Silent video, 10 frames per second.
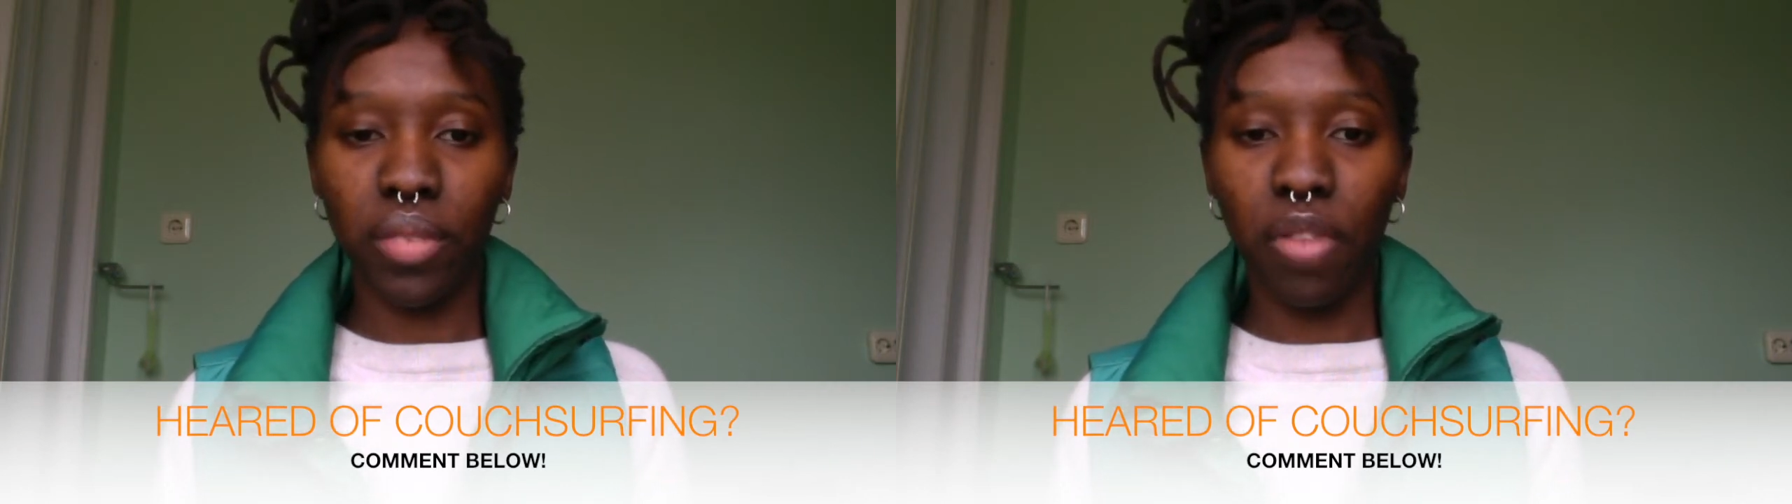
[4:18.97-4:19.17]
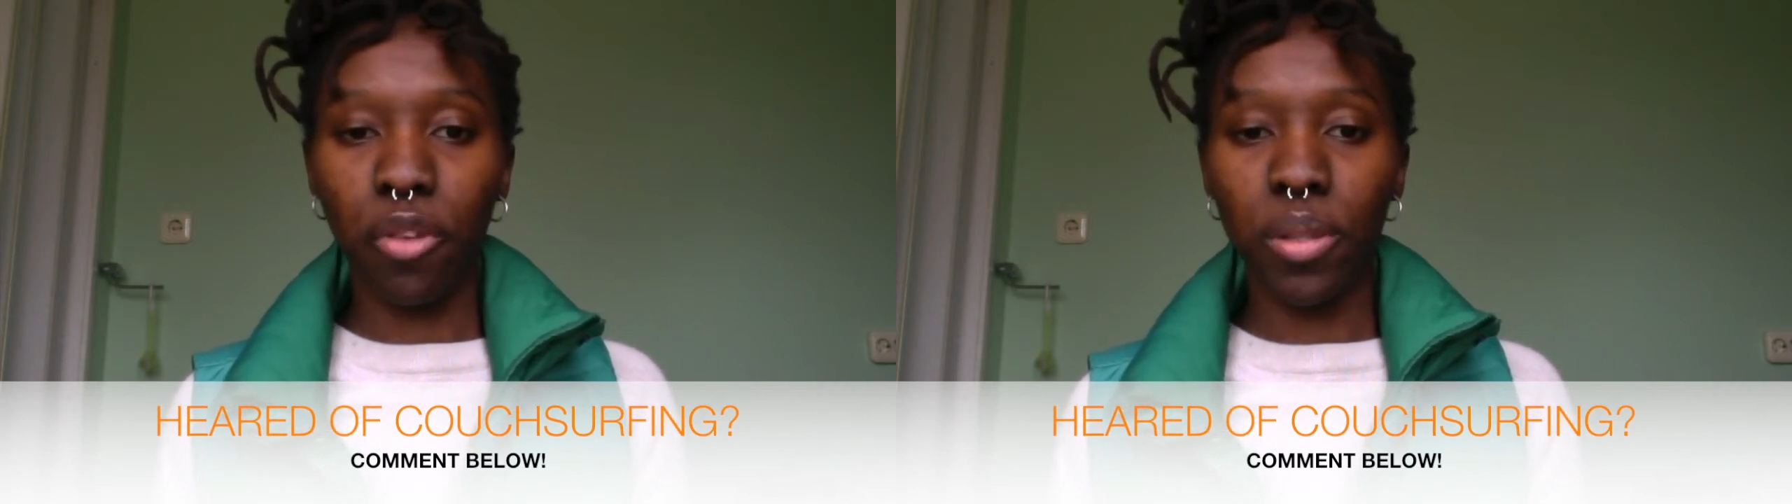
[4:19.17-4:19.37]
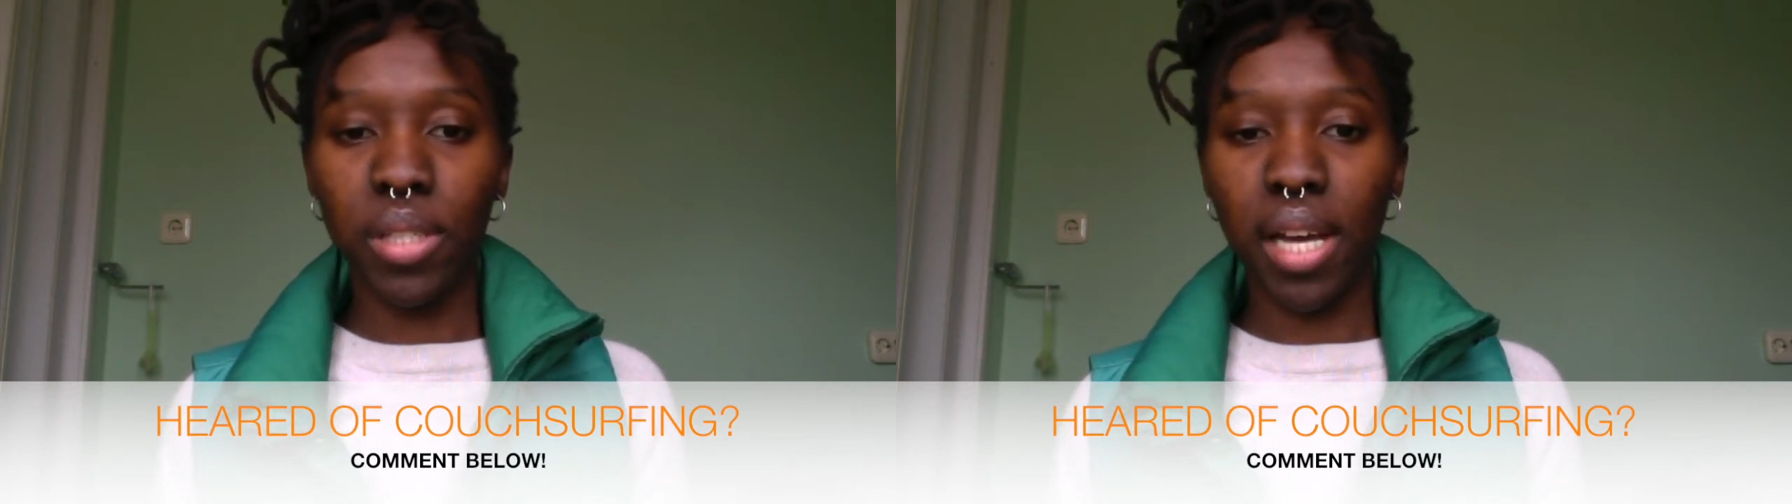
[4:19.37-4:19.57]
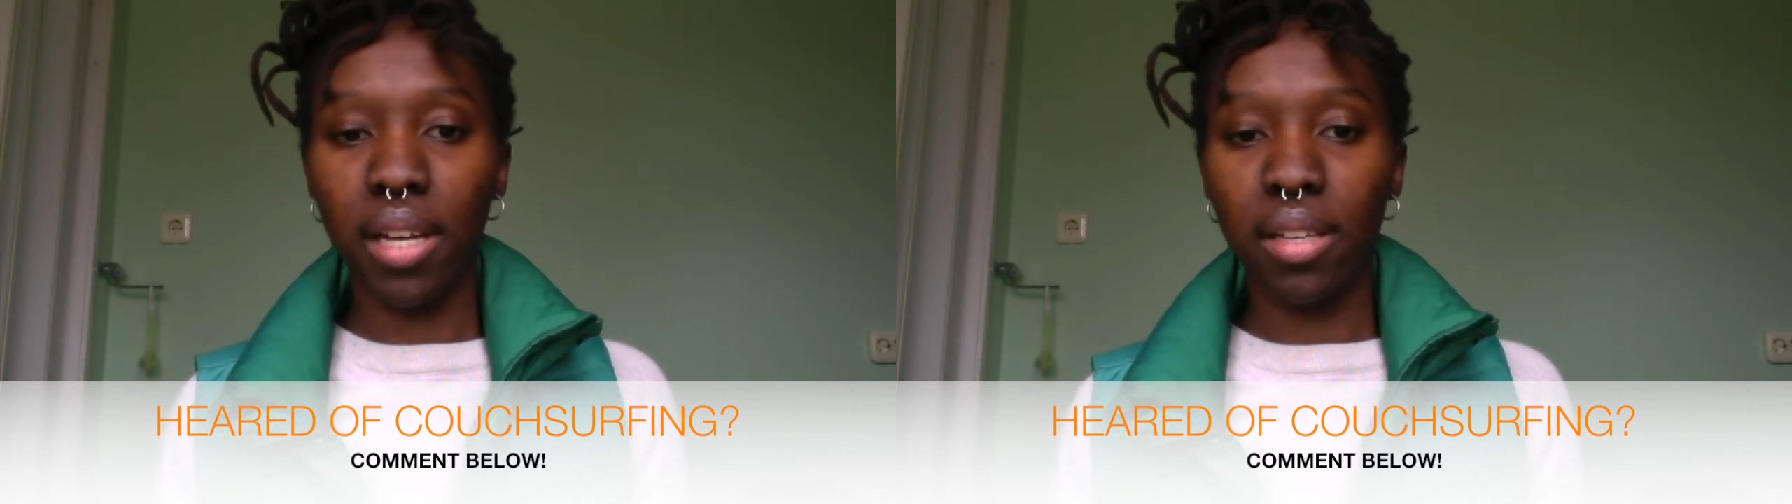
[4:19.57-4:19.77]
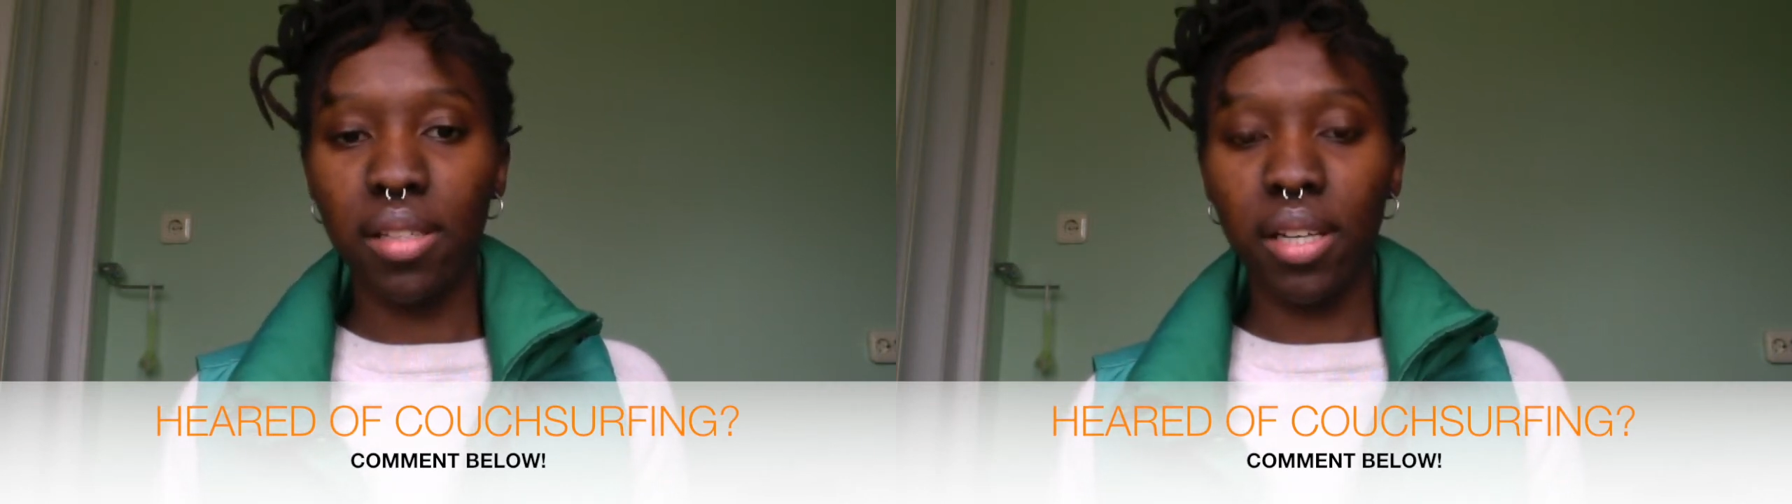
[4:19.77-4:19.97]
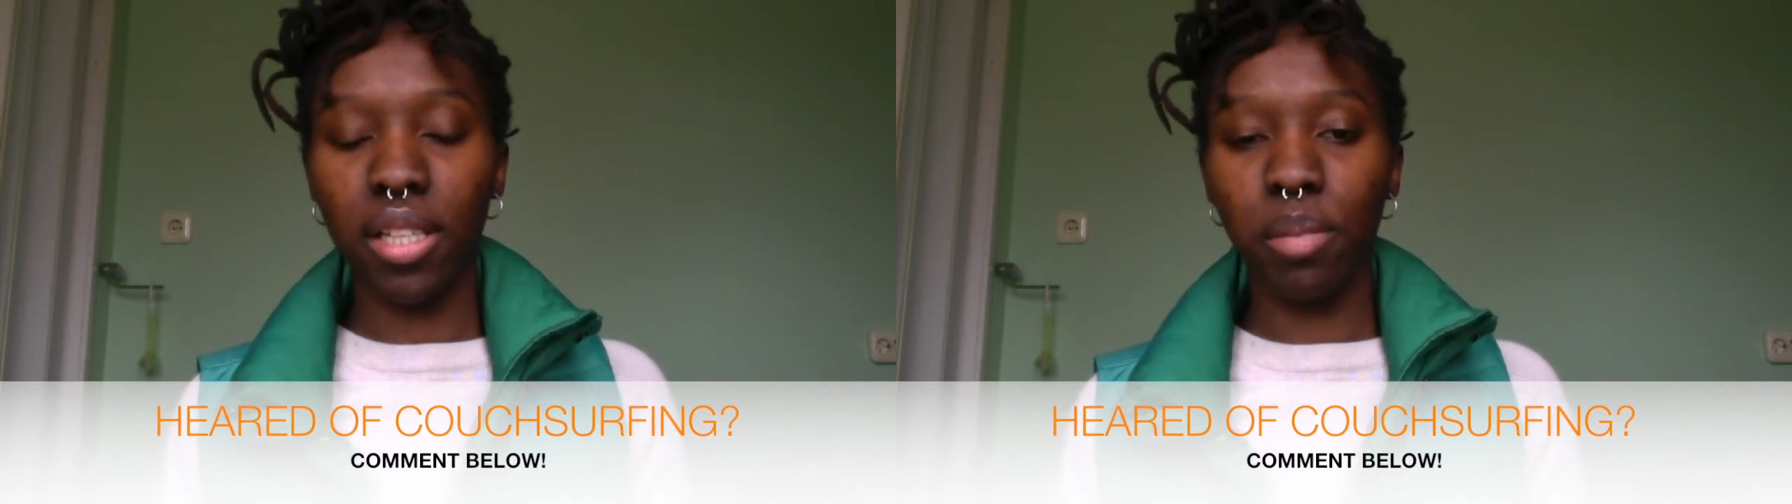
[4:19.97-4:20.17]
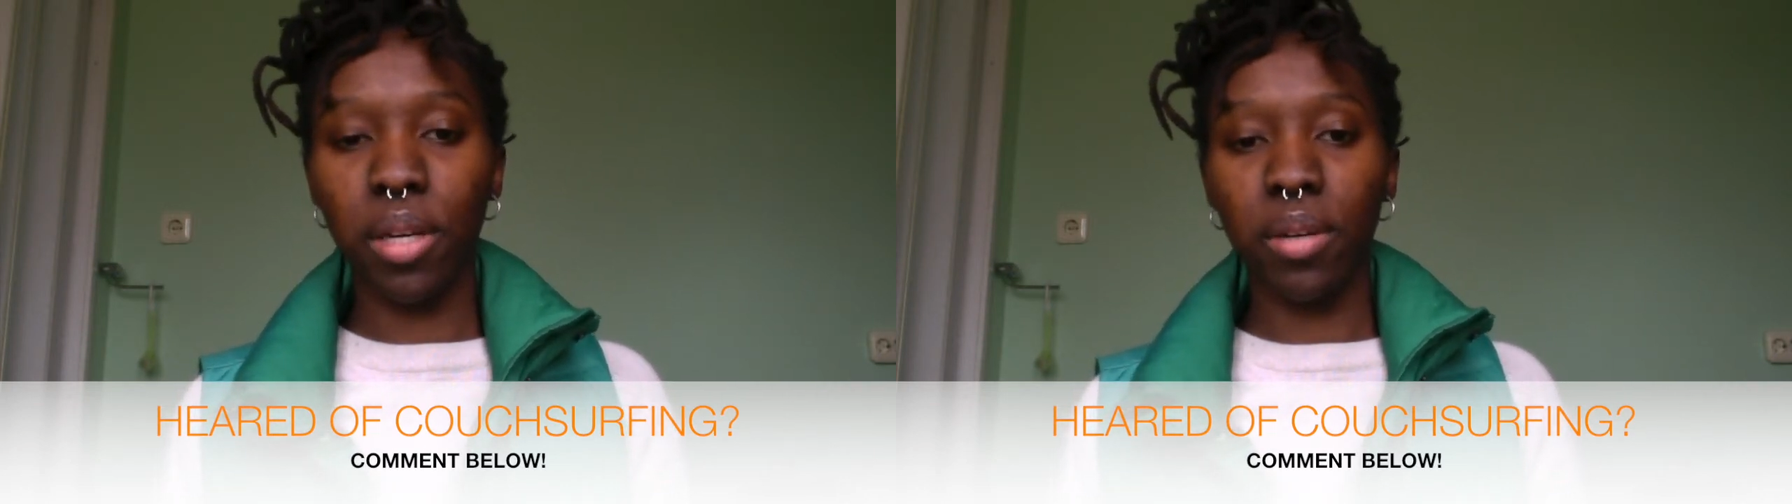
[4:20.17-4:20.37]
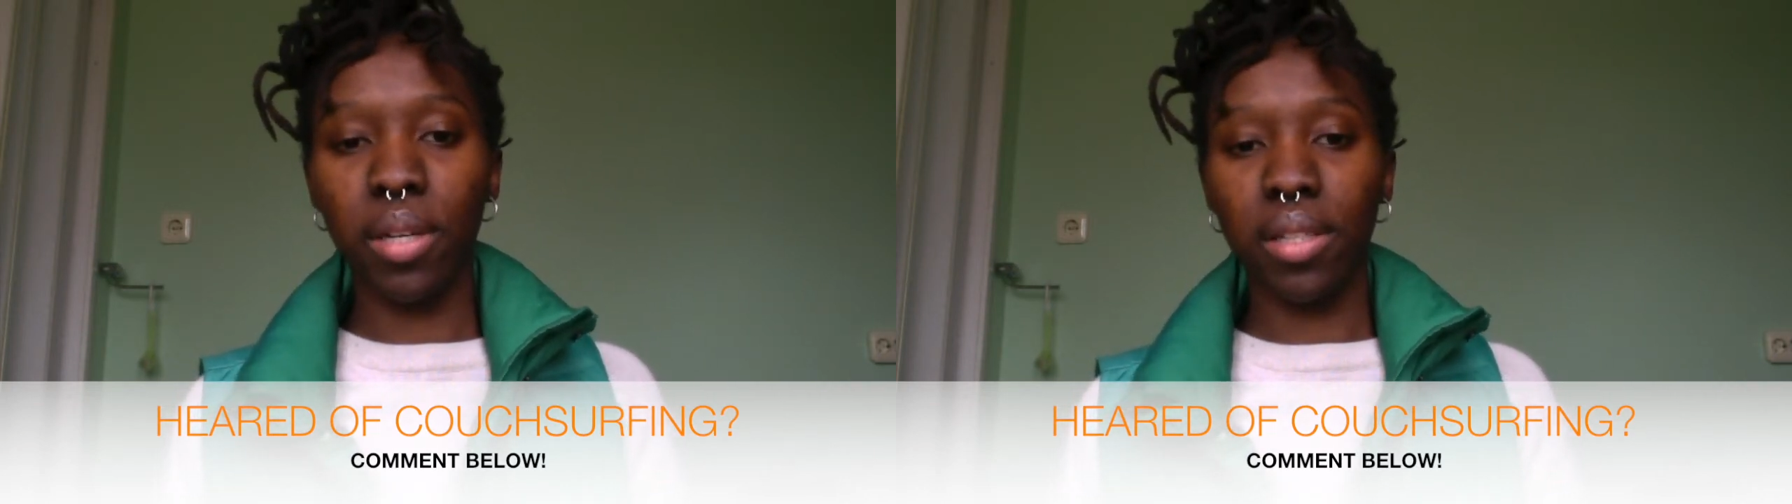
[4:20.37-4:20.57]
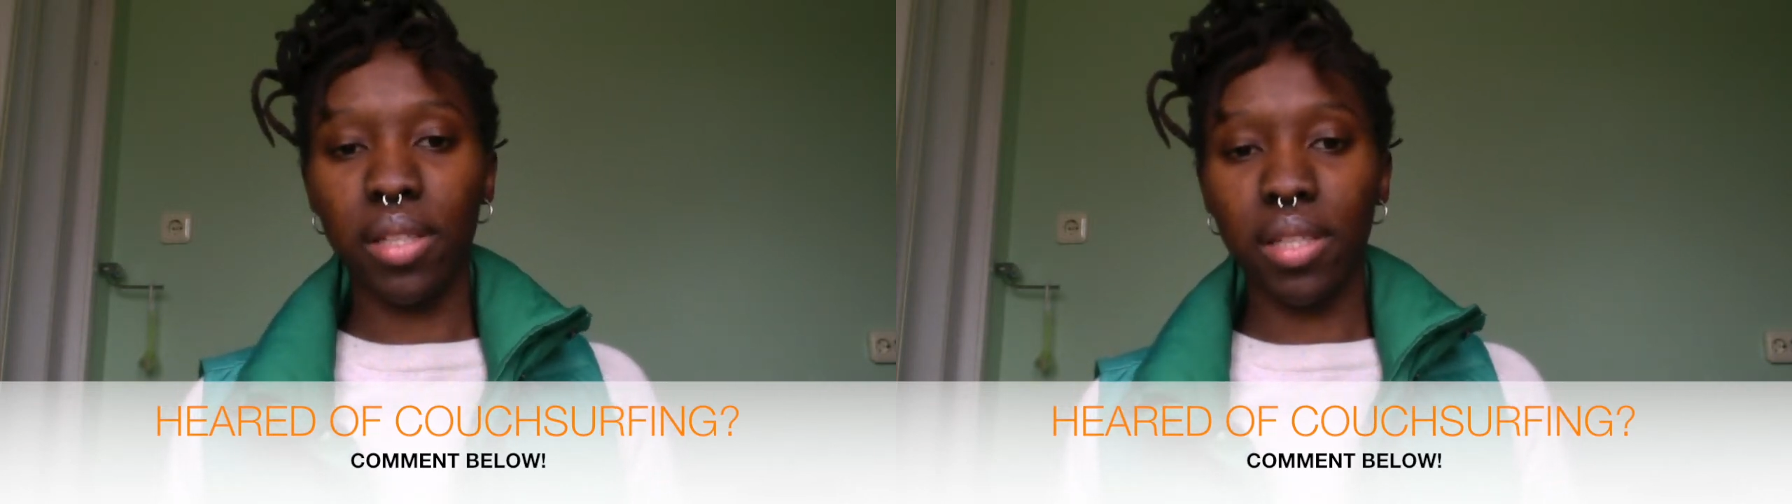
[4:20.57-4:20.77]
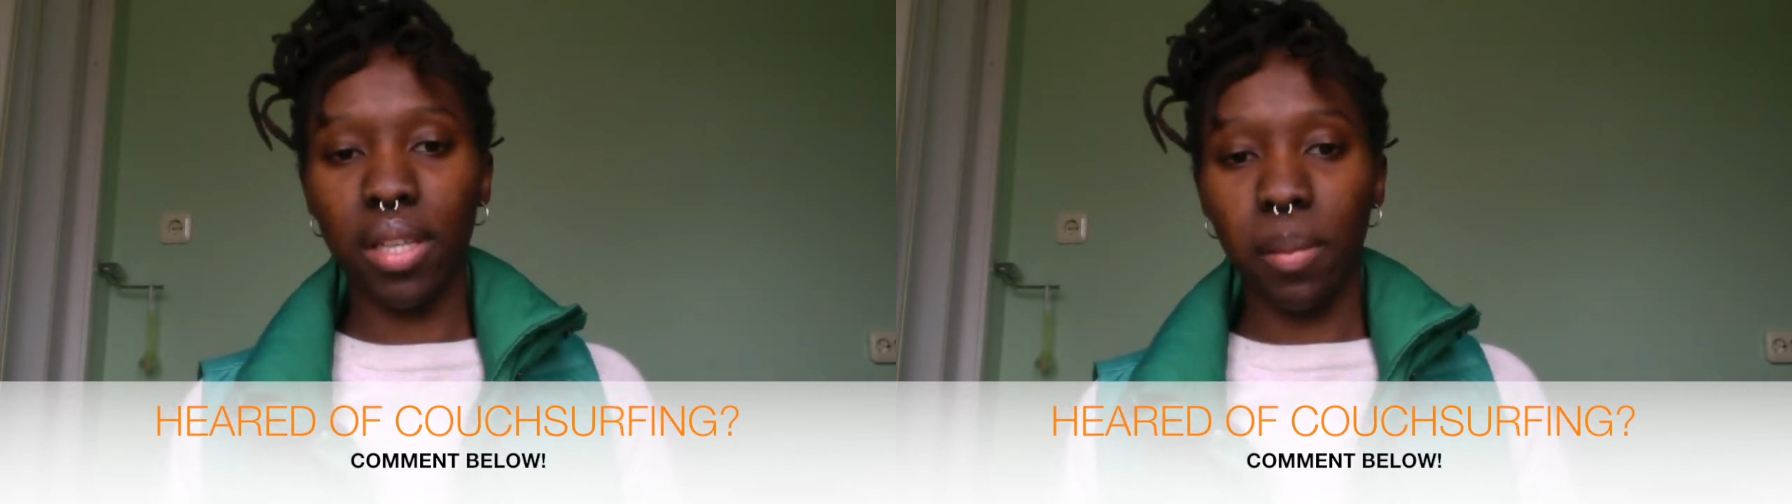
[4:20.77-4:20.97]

first-hand experience